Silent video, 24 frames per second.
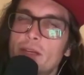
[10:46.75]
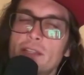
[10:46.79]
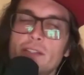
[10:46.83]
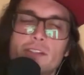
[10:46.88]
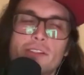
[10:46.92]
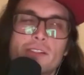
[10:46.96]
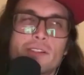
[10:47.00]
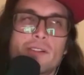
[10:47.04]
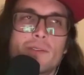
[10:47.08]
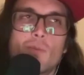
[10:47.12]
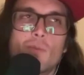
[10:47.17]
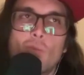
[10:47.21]

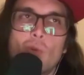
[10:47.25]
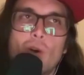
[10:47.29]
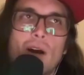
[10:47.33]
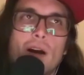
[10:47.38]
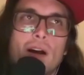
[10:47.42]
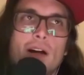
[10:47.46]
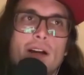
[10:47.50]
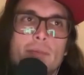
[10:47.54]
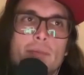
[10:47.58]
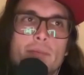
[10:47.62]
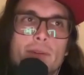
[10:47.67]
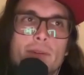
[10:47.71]
sure
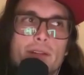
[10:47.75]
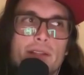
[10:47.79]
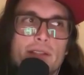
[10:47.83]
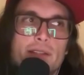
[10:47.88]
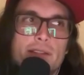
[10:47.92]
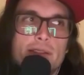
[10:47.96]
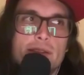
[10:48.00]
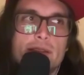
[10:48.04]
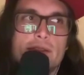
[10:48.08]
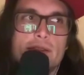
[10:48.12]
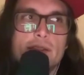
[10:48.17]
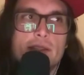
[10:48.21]
why, but
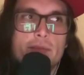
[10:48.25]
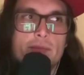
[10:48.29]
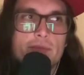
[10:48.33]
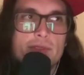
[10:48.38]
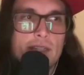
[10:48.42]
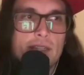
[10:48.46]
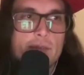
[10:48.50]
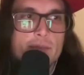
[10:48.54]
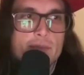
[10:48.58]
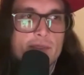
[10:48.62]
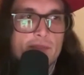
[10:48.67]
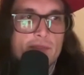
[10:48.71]

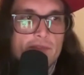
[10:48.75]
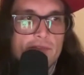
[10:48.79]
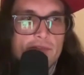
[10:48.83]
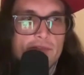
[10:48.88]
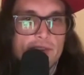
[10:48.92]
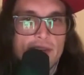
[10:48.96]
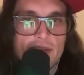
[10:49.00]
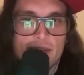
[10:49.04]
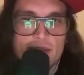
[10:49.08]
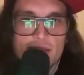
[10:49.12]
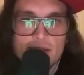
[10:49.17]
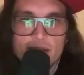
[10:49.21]
sometimes
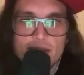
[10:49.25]
faith